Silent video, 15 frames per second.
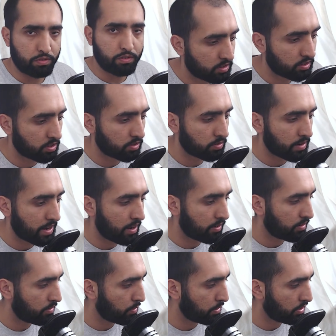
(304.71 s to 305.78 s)
So
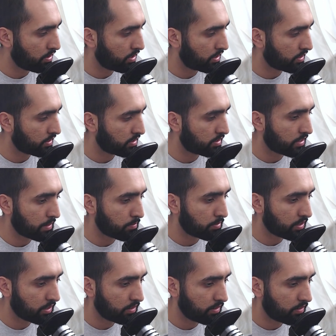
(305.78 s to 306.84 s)
now when you look at the same
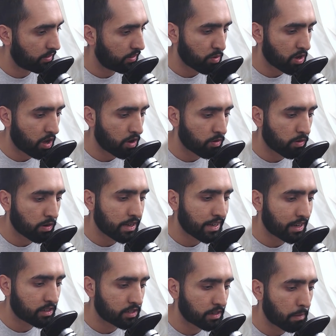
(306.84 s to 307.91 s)
thing, we are only
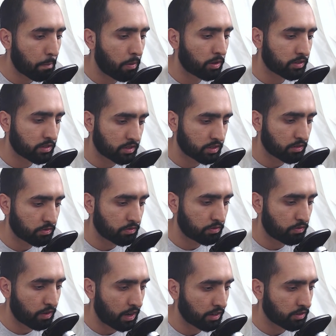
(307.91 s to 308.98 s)
getting positive
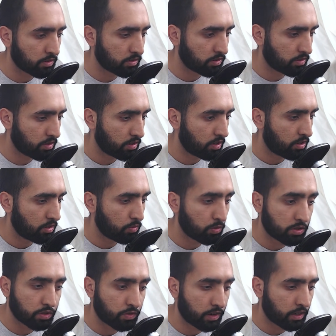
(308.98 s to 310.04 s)
values,
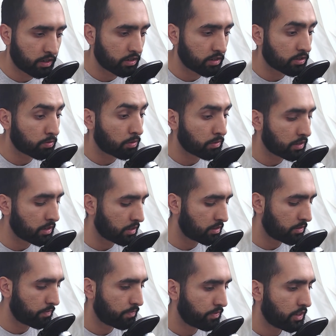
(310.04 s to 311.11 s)
which is very good, is what we need.
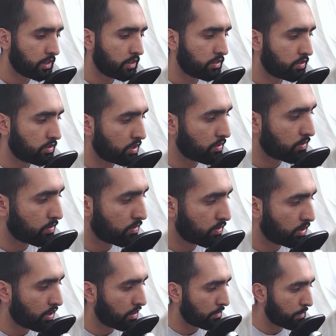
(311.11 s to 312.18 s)
So
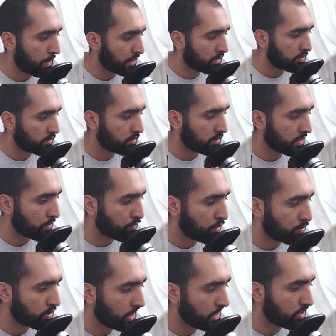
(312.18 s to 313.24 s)
going back to the
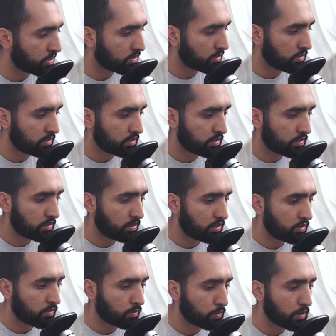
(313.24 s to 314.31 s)
rotation,
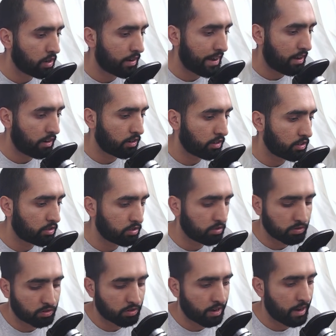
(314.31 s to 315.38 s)
we are now going
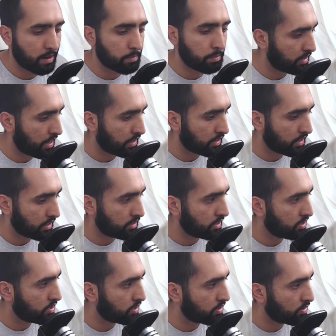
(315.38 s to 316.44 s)
to grab that
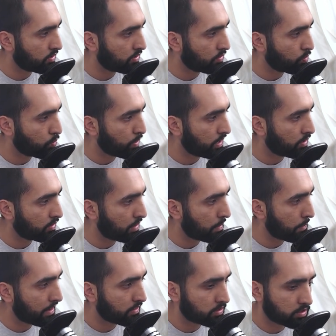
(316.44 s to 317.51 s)
additional wiggle
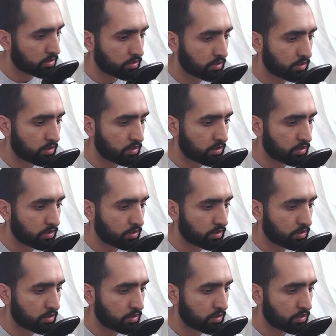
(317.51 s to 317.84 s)
amount.